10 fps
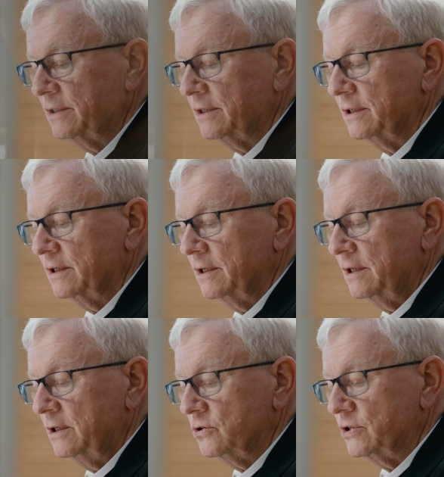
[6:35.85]
pray for
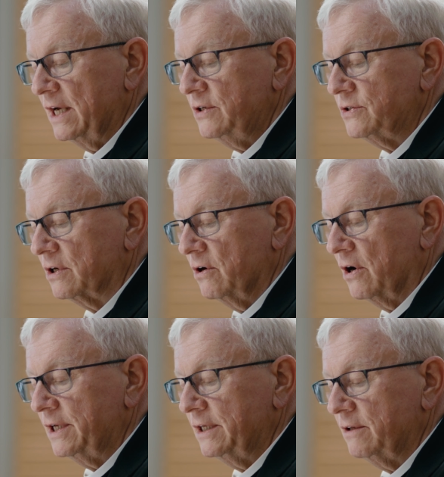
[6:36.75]
us. Chaste
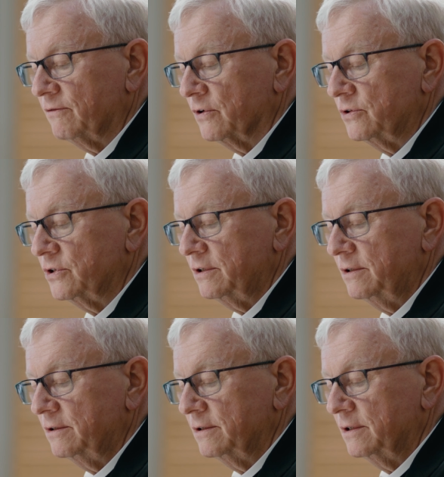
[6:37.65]
guardian of the Virgin,
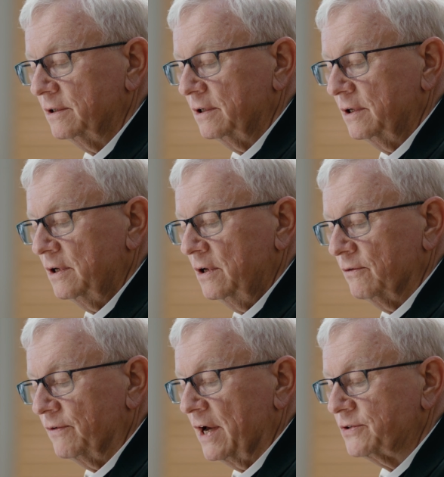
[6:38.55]
pray for us.
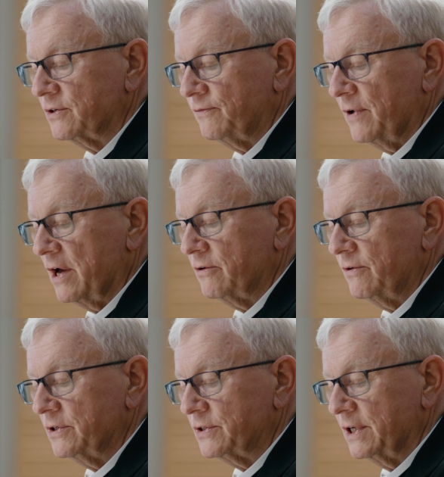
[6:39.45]
Foster father
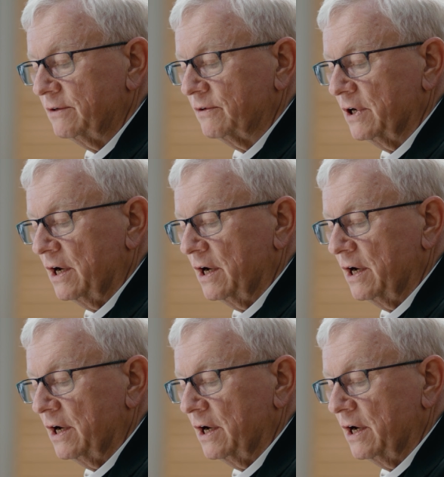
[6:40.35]
of the Son of